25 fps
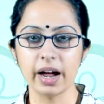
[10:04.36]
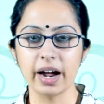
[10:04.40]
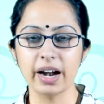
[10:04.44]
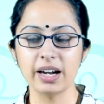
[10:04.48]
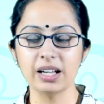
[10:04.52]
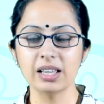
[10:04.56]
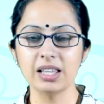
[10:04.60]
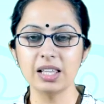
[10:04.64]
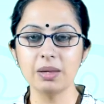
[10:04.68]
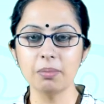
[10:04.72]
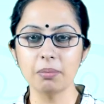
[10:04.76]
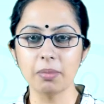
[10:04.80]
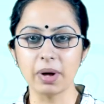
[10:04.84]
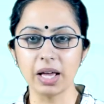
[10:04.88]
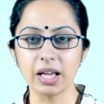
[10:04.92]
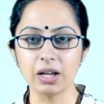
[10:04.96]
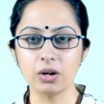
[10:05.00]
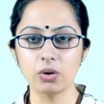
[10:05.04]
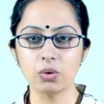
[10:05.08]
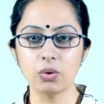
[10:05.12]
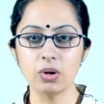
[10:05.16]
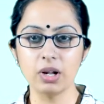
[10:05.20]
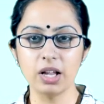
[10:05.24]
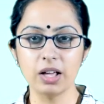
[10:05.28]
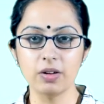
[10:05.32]
at the
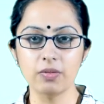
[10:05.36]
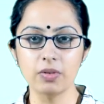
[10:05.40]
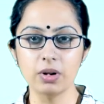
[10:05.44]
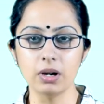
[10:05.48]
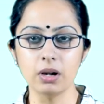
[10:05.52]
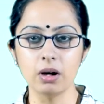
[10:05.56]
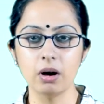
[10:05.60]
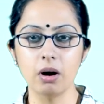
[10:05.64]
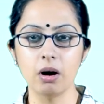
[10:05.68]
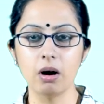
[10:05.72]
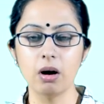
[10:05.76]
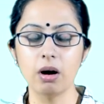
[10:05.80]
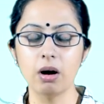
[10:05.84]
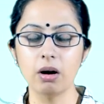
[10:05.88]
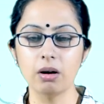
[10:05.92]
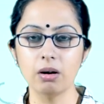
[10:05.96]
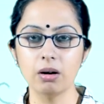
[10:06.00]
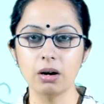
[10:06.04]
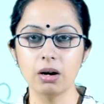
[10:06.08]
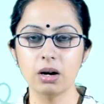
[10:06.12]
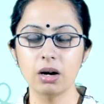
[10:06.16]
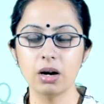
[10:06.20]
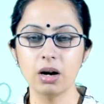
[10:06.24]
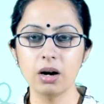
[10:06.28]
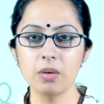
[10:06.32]
micro level or
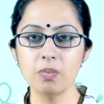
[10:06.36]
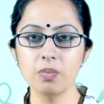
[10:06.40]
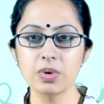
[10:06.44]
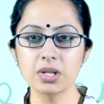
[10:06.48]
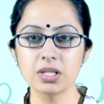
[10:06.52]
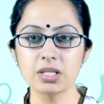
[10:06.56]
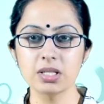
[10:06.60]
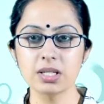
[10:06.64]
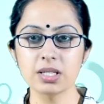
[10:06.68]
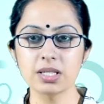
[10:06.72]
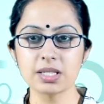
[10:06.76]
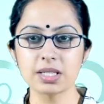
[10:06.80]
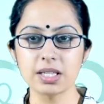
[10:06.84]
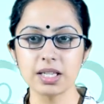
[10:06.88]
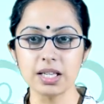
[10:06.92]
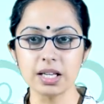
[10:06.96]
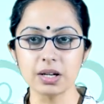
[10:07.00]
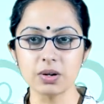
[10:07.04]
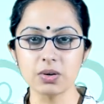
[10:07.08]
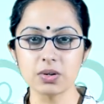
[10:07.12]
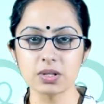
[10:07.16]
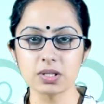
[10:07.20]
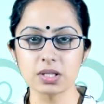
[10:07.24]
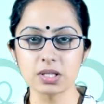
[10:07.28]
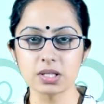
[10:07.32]
a business
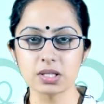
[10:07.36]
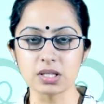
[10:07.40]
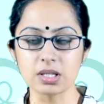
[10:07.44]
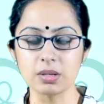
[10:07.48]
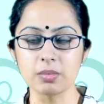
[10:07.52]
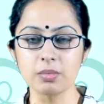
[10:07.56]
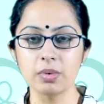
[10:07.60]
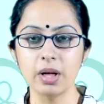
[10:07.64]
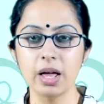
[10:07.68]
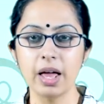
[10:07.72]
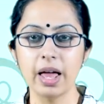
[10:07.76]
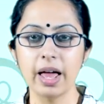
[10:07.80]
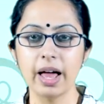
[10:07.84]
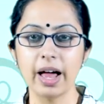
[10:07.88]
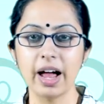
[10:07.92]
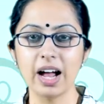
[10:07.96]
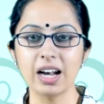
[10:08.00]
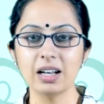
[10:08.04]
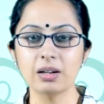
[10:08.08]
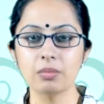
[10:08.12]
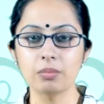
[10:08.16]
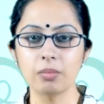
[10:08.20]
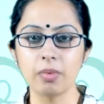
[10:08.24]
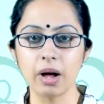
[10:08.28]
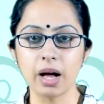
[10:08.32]
ecosystem
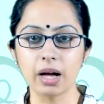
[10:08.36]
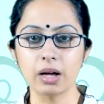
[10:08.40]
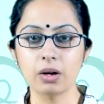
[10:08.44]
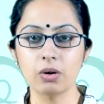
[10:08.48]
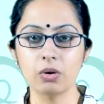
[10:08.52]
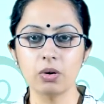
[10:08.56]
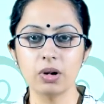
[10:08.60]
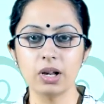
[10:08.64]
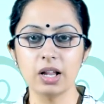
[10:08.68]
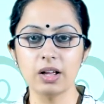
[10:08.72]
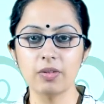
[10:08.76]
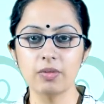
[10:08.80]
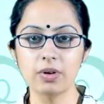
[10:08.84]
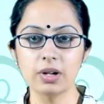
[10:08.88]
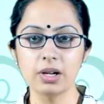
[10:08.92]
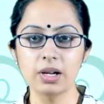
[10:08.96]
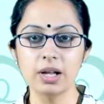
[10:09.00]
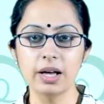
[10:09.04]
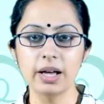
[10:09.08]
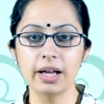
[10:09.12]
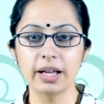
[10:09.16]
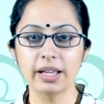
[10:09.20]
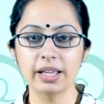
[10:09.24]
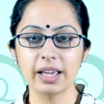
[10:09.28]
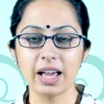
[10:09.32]
at macro level
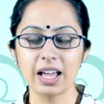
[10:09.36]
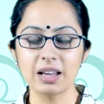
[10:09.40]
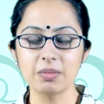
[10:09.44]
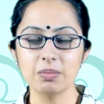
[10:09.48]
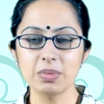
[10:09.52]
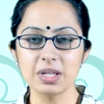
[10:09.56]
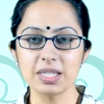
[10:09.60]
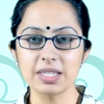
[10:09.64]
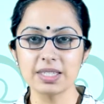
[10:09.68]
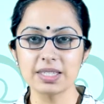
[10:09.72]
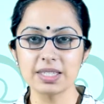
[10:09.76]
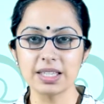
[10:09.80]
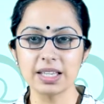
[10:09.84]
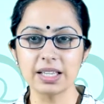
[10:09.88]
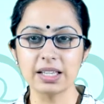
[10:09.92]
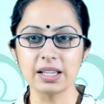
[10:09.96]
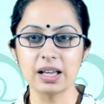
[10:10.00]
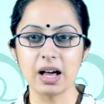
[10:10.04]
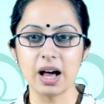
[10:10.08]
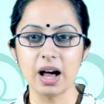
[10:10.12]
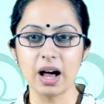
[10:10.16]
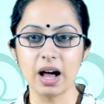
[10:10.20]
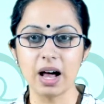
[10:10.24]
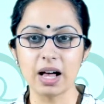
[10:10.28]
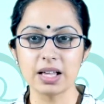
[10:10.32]
can be seen
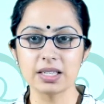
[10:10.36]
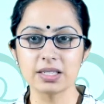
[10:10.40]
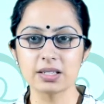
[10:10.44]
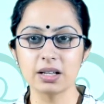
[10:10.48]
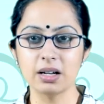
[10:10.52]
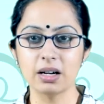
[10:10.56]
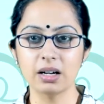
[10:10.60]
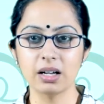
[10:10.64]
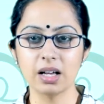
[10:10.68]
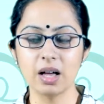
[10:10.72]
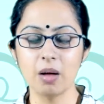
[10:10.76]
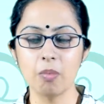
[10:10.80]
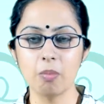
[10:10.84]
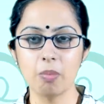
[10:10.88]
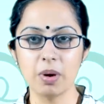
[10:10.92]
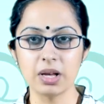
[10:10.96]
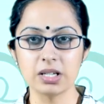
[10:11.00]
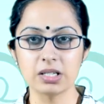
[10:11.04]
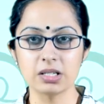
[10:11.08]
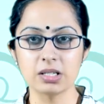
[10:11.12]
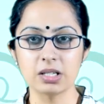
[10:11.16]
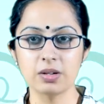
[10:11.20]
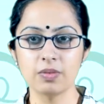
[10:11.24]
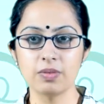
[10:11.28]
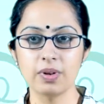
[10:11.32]
as a
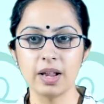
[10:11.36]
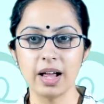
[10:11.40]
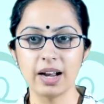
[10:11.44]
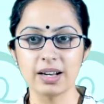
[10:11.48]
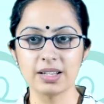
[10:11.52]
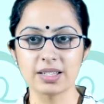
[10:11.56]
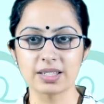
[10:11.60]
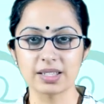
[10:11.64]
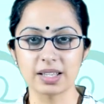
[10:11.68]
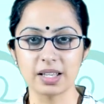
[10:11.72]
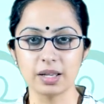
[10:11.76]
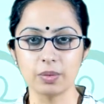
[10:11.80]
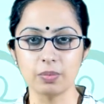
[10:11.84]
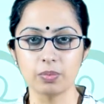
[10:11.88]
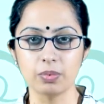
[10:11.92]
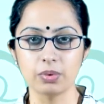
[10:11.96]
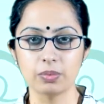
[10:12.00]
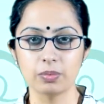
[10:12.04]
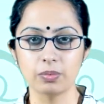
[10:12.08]
competitive landscape.